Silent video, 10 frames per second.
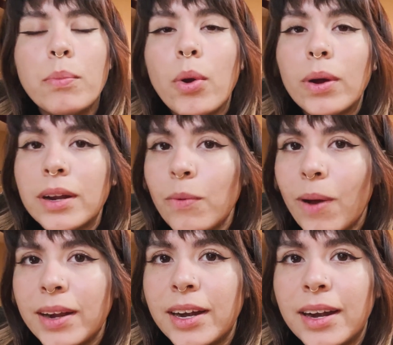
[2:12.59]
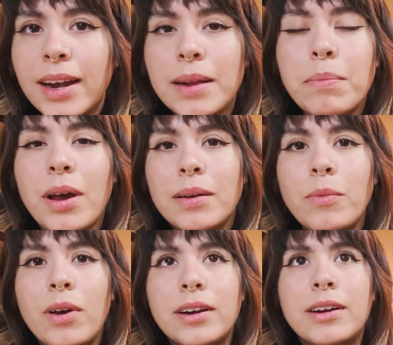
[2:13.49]
pour in water and
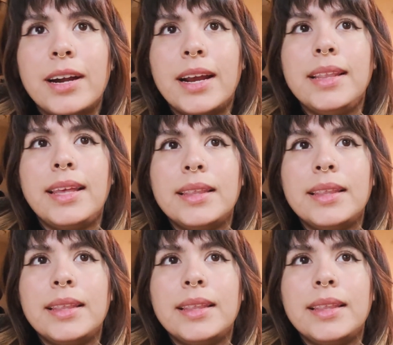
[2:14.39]
bottom water it,